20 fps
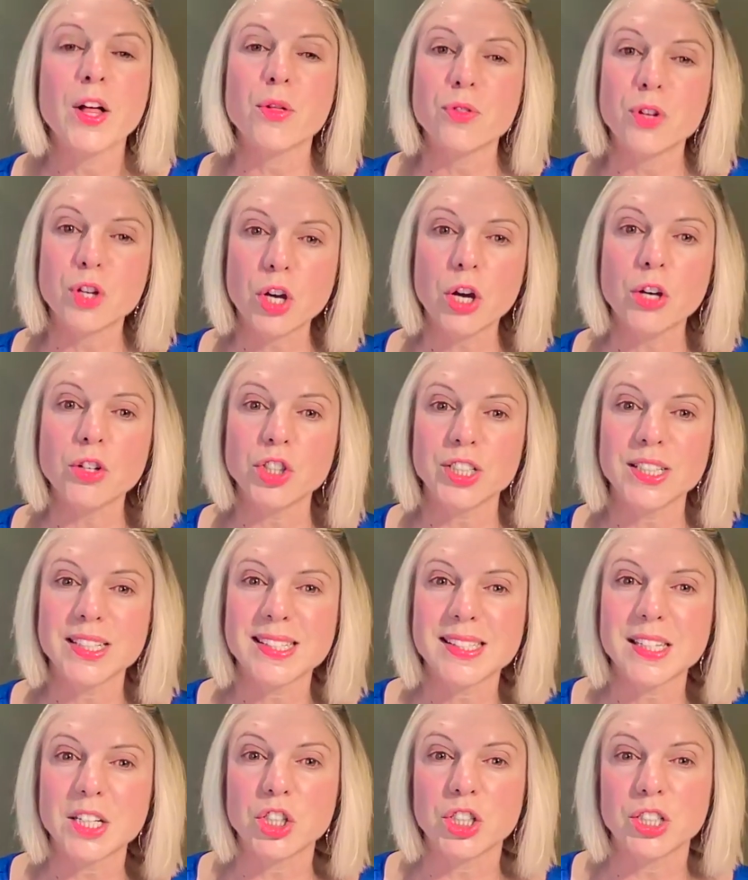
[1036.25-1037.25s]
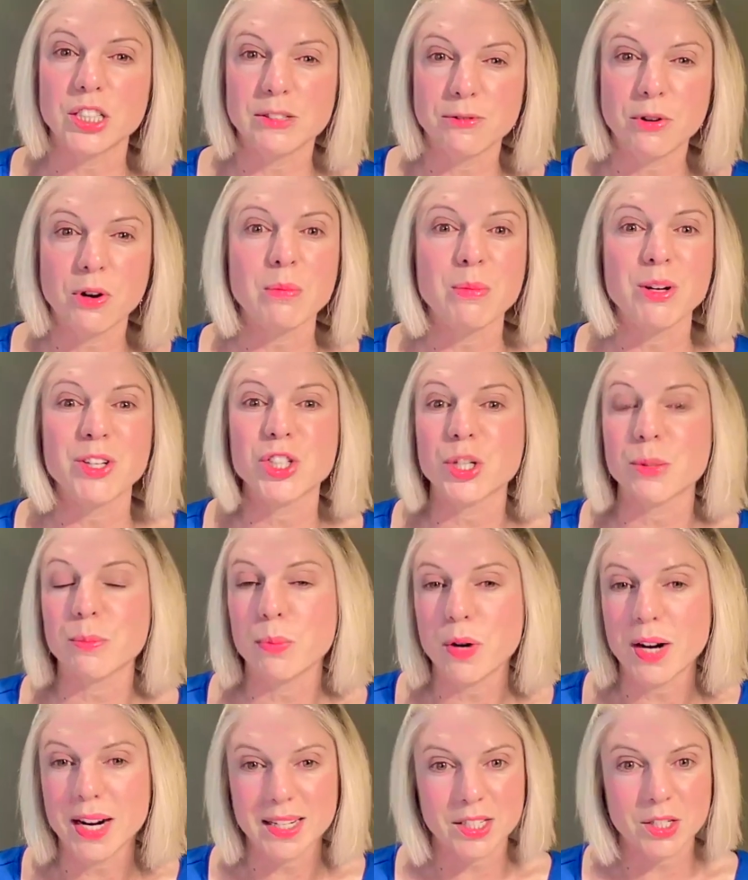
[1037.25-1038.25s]
The coaching session is very much a
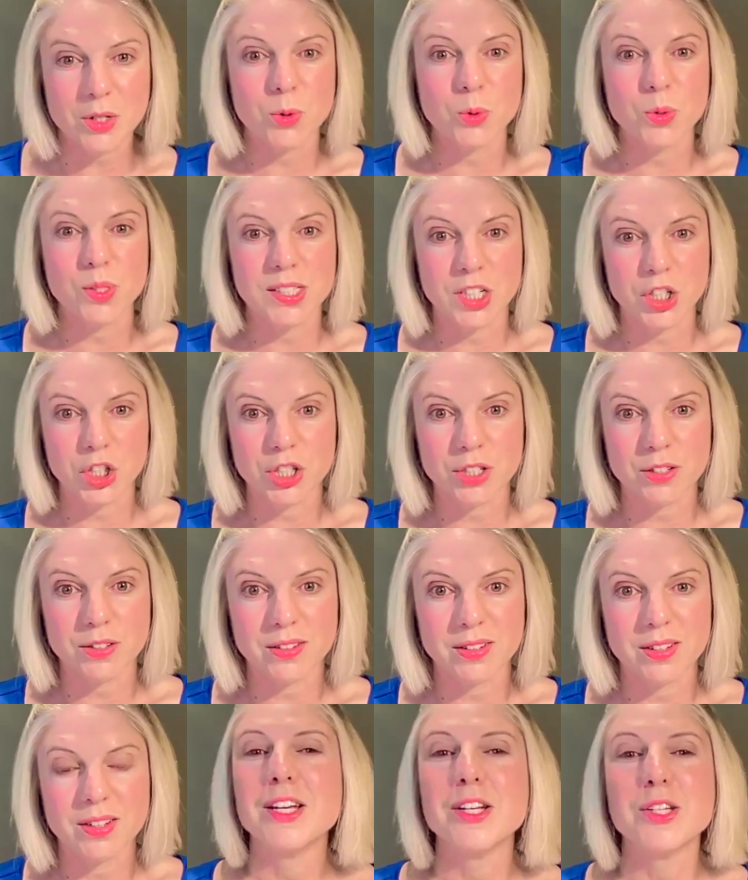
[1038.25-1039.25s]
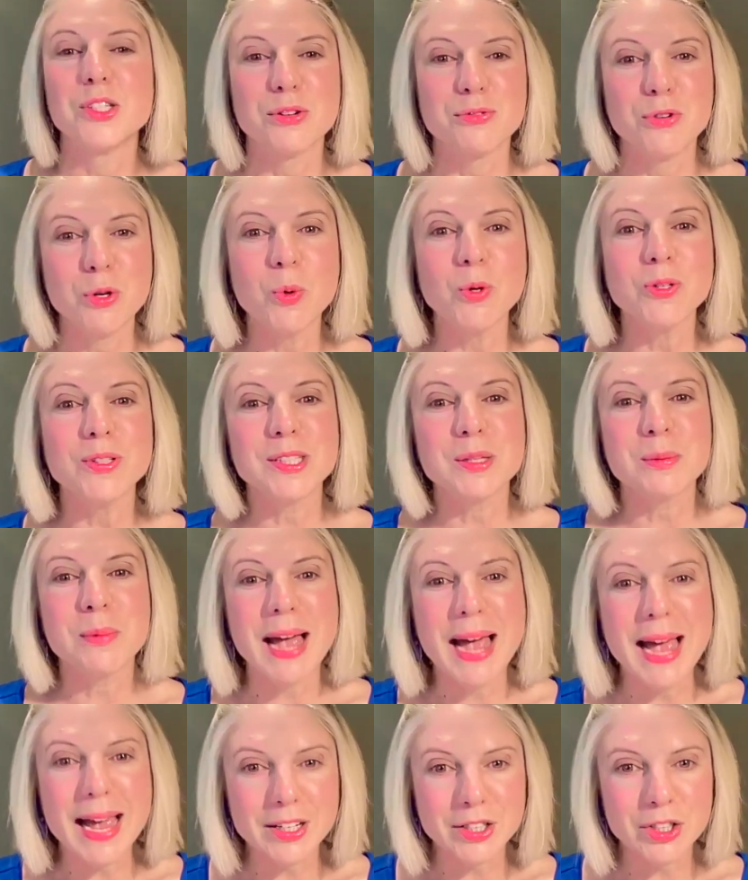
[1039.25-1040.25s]
practical session. So if you want some
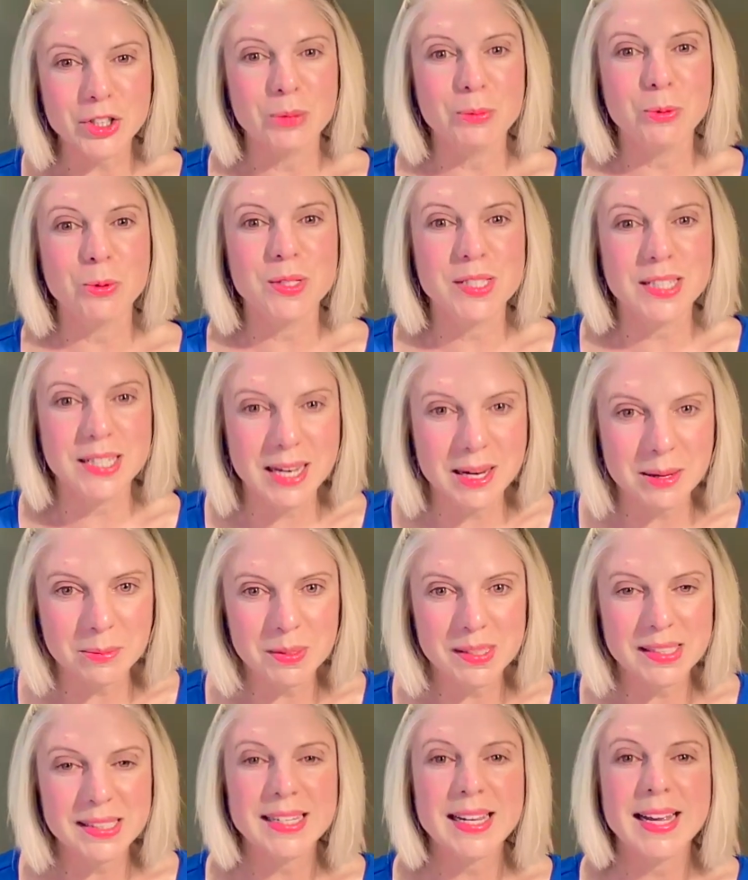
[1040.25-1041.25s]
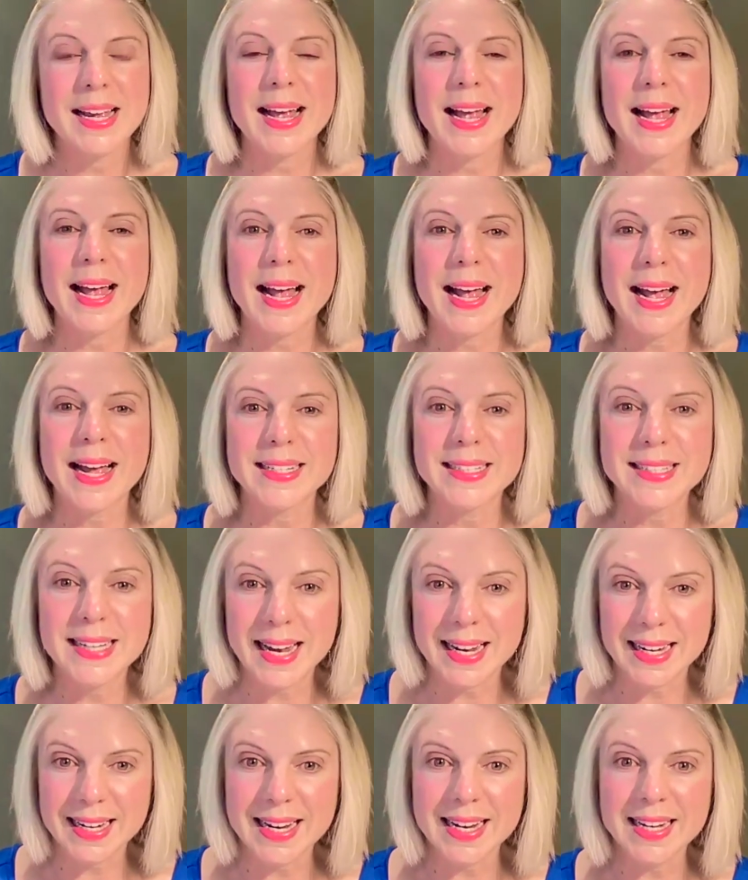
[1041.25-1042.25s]
actionable tips and
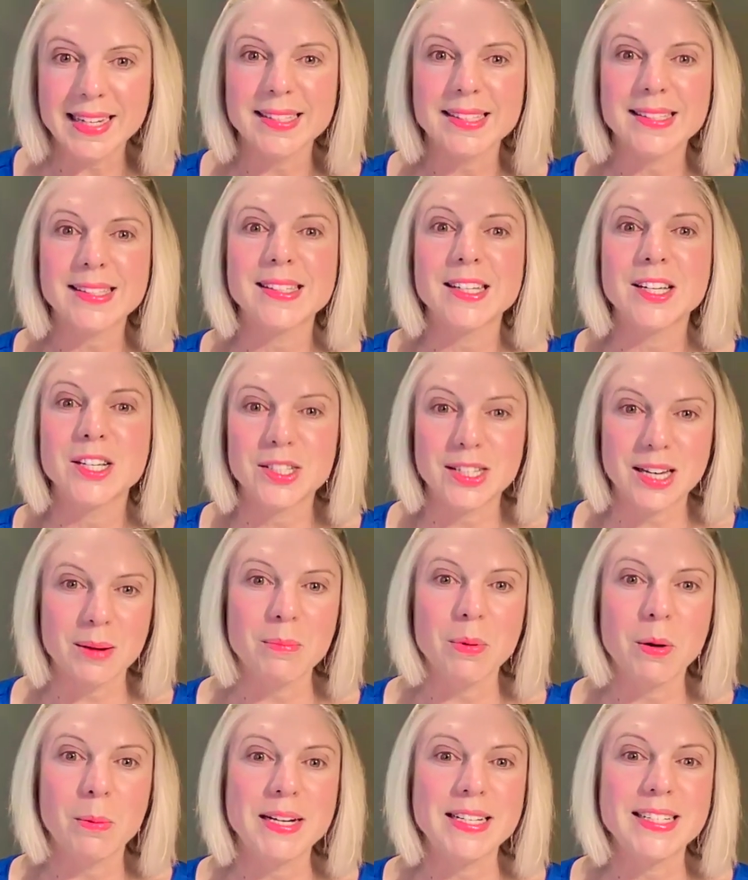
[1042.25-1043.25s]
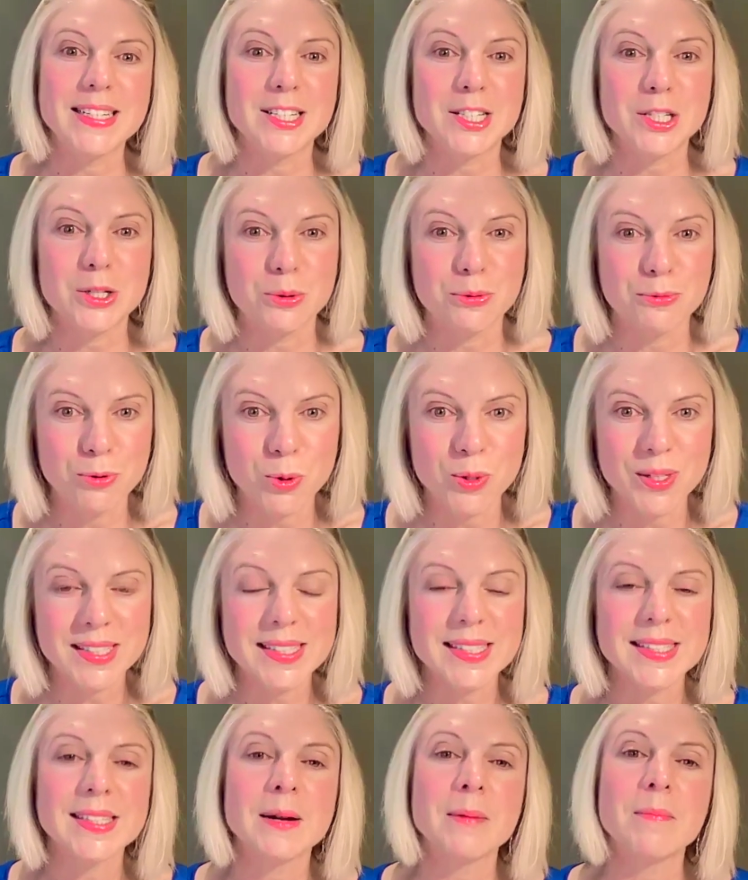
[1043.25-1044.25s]
techniques to implement into your
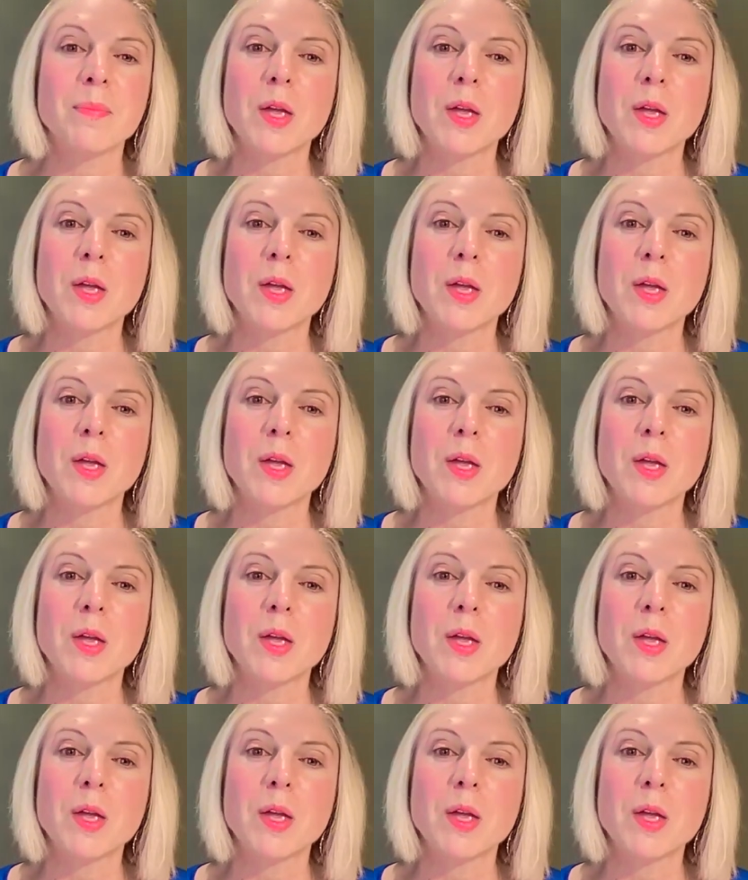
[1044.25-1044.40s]
voice,